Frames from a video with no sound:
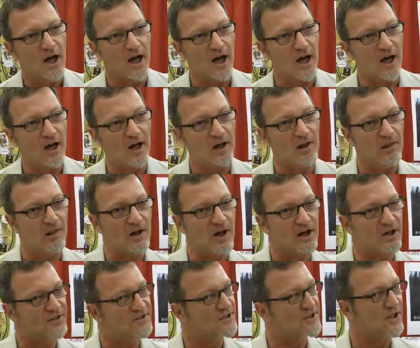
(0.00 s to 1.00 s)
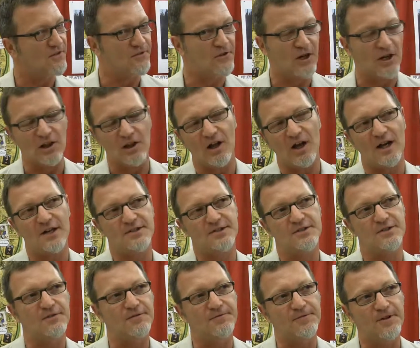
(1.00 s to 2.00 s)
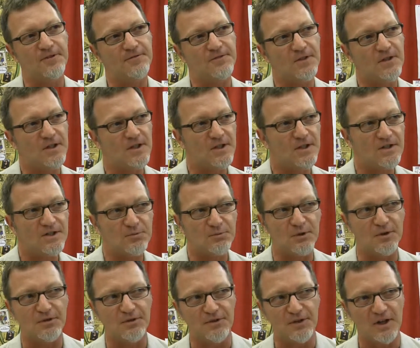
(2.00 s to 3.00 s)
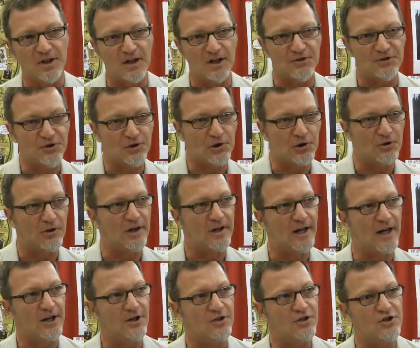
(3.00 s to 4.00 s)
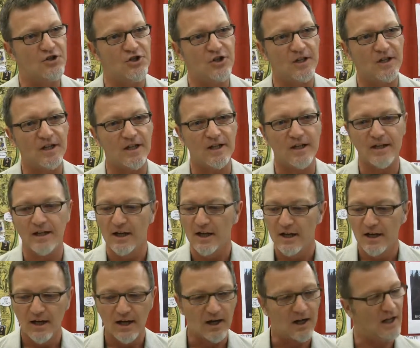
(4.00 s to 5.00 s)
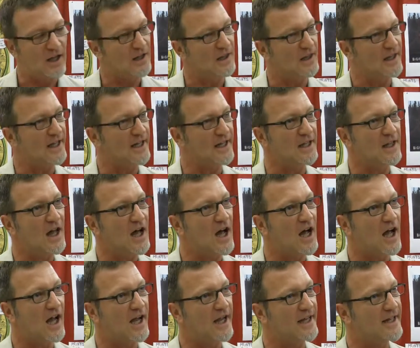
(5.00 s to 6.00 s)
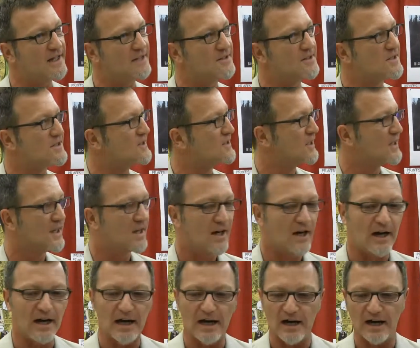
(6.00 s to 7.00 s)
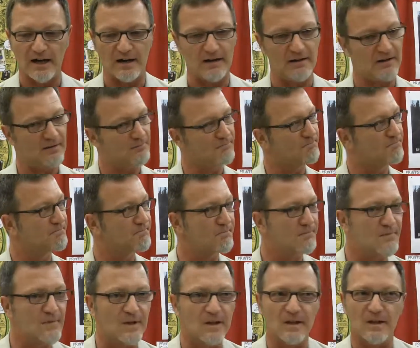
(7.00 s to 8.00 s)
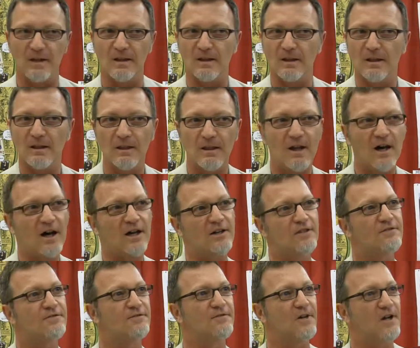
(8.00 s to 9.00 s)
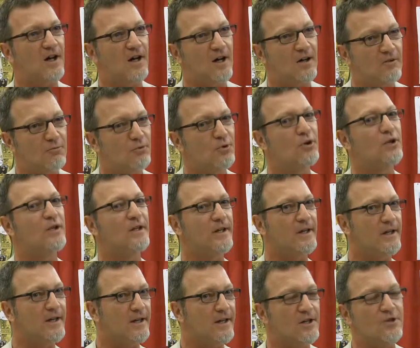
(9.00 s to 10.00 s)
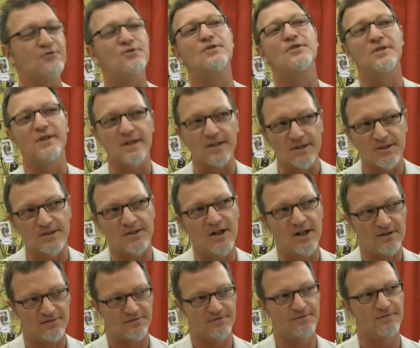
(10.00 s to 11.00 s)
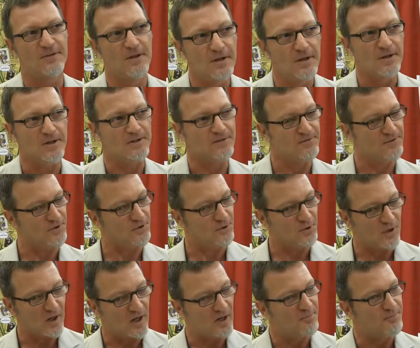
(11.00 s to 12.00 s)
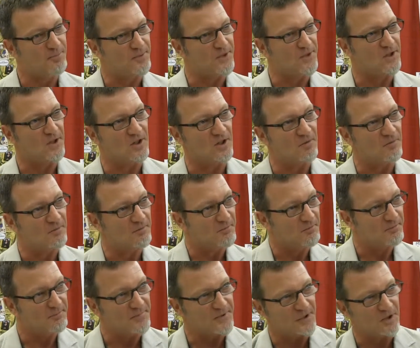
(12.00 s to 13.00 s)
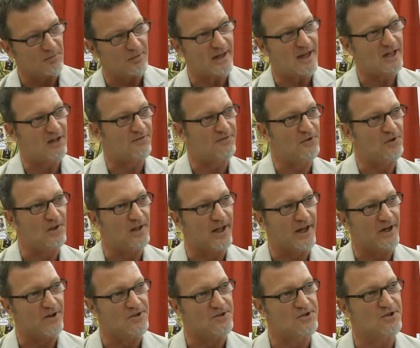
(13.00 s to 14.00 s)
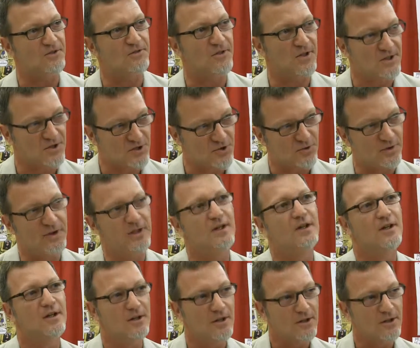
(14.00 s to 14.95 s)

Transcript: a lot of stuff got lost in the 50s with telluric energy, ley lines, a lot of really interesting stuff if you peel, peel back a few layers of history.